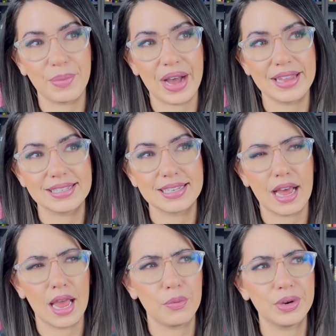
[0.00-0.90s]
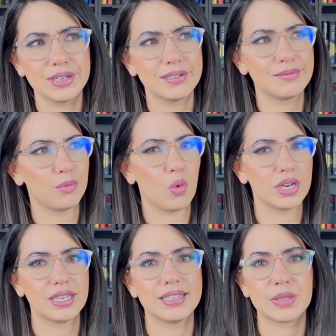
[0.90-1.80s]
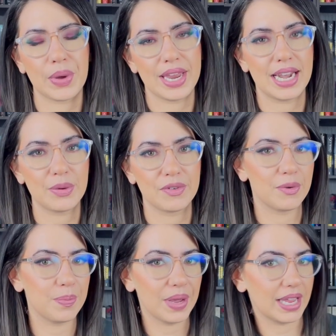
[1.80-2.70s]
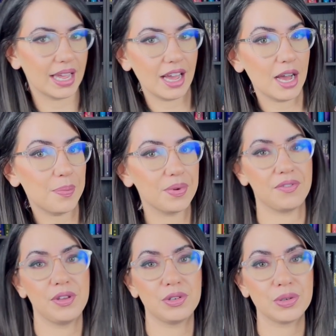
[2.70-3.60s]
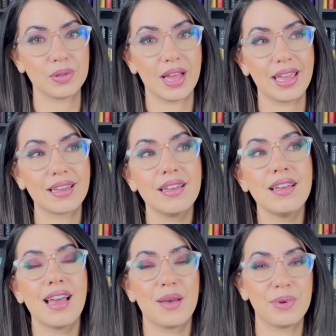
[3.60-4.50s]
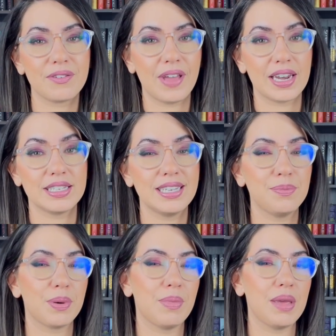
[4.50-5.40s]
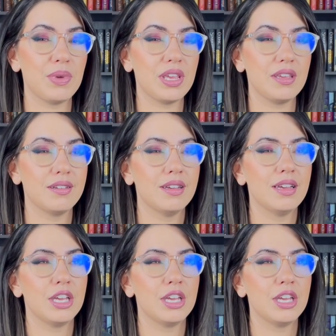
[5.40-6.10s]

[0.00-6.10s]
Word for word: but I wouldn't want to dissuade anyone from picking it up if you do like epic fantasy, but maybe